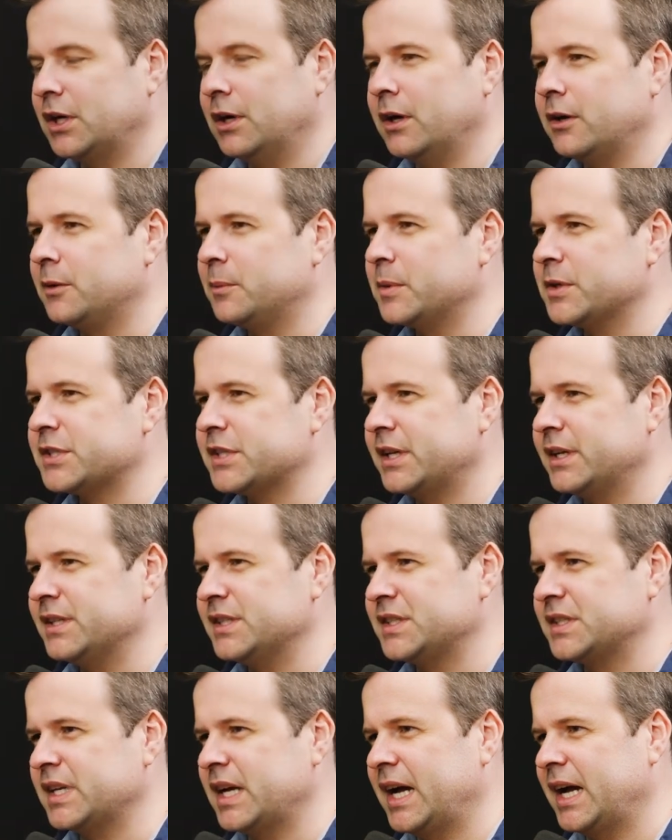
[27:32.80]
100% in
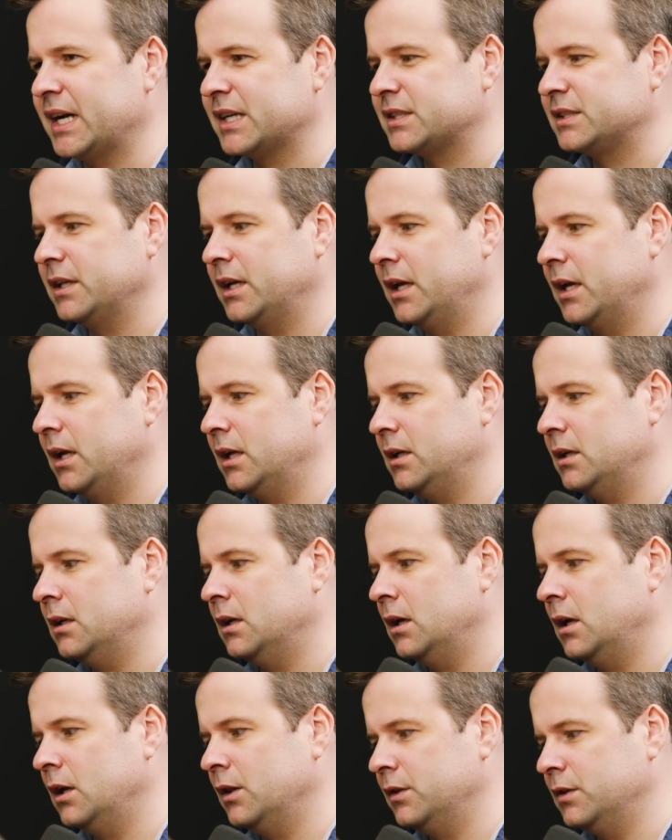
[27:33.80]
stocks and
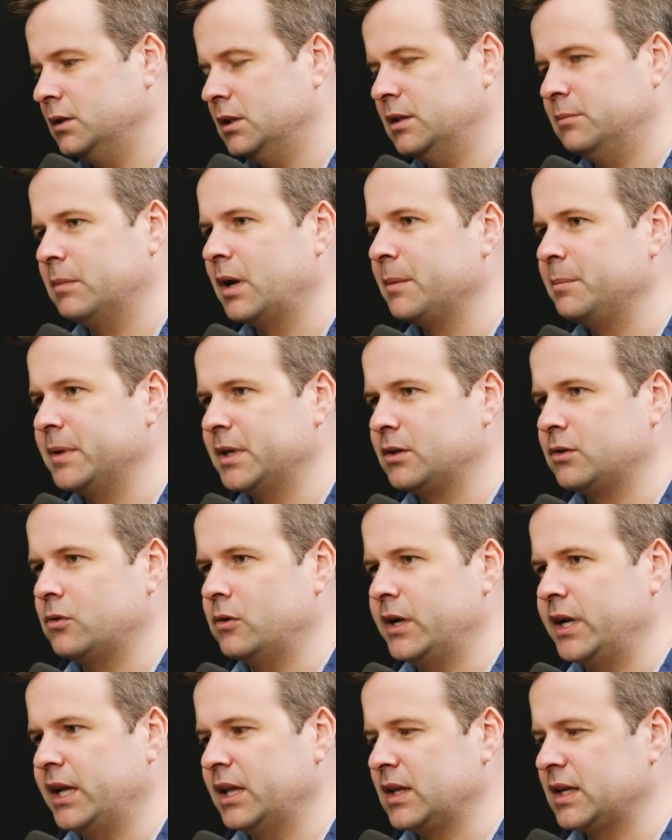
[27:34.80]
other than my
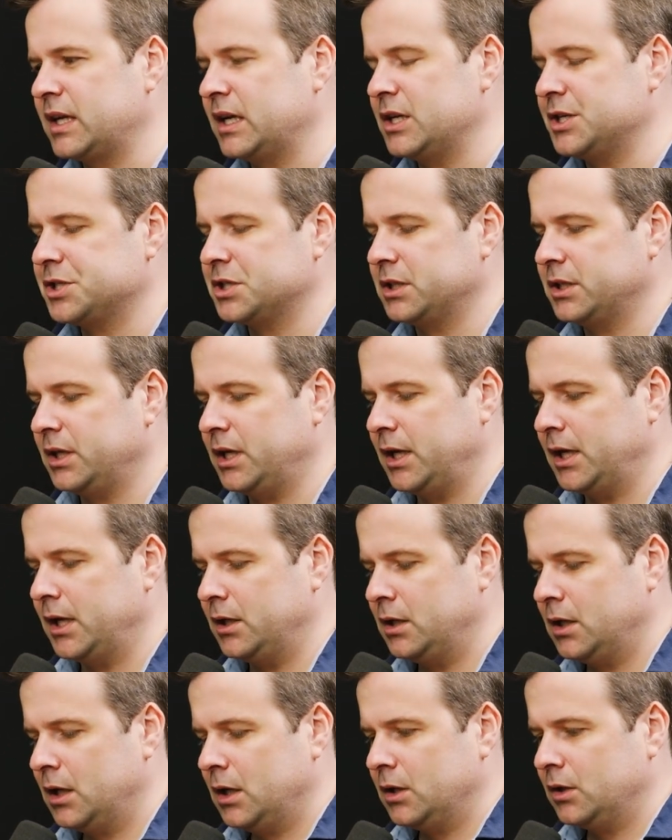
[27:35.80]
Bitcoin allocation.
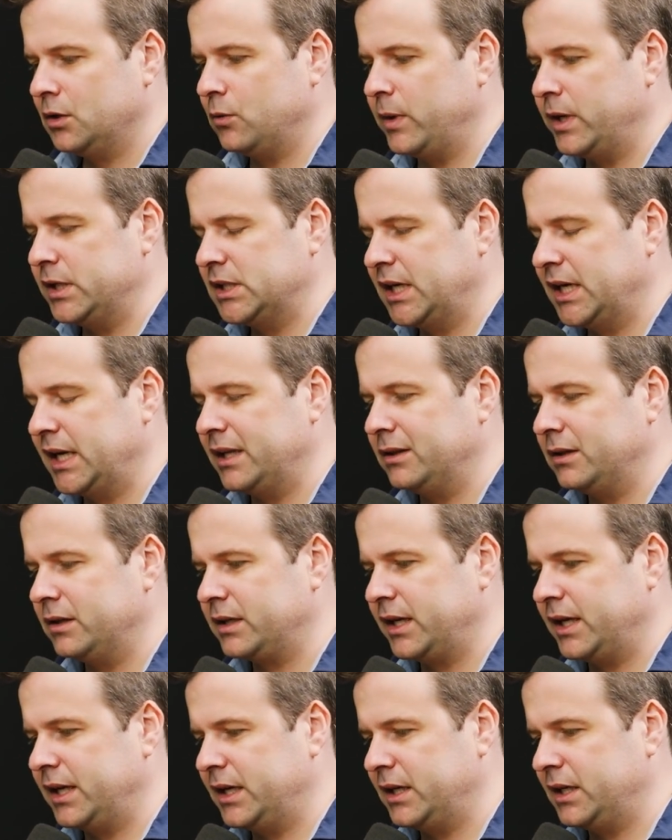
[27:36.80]
And the way that I look
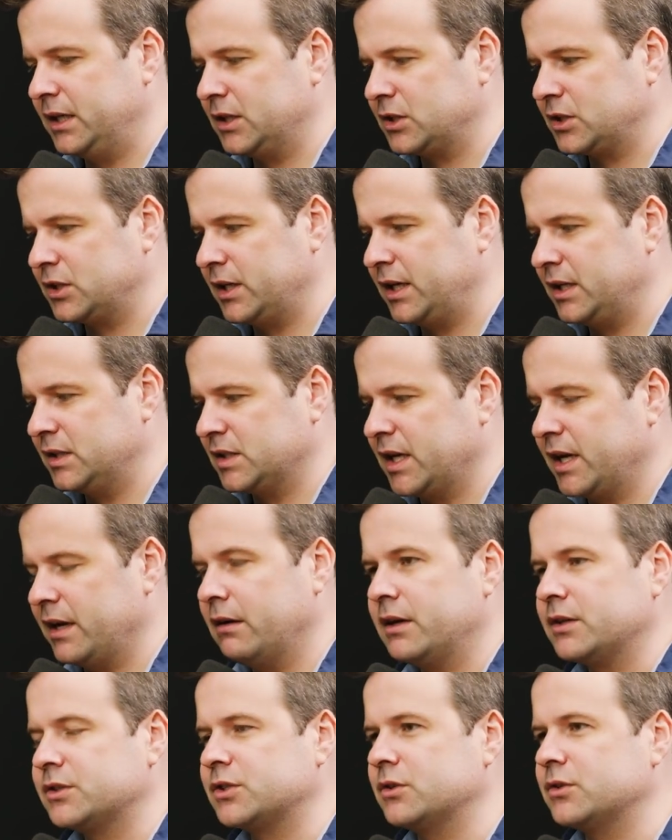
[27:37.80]
at it is, is I
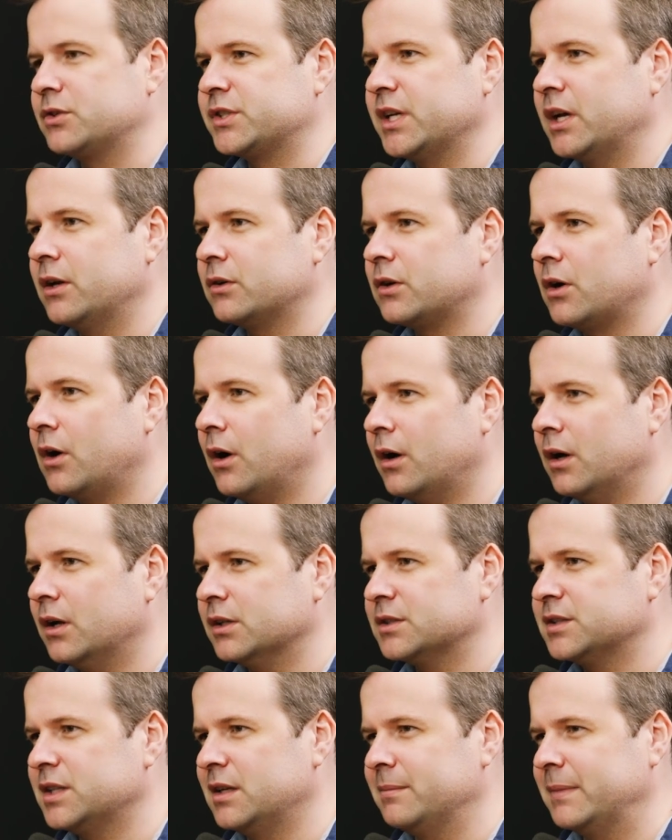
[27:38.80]
also sell
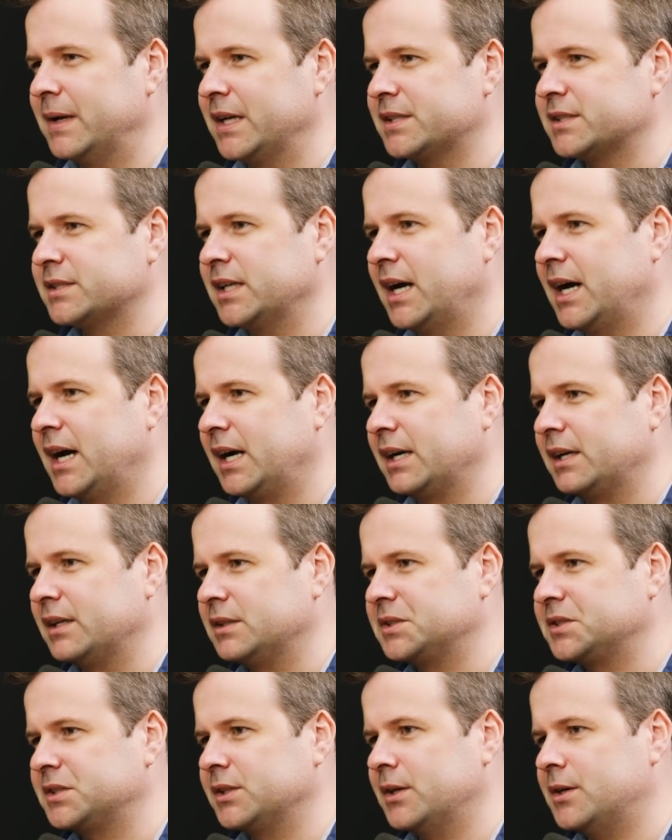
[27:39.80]
calls on my stock. Mm
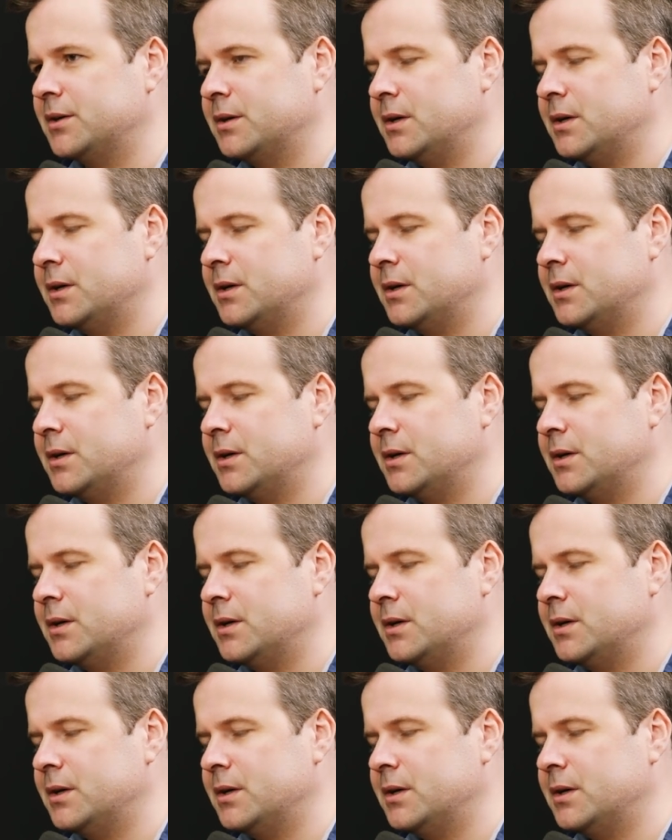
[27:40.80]
-hmm. So,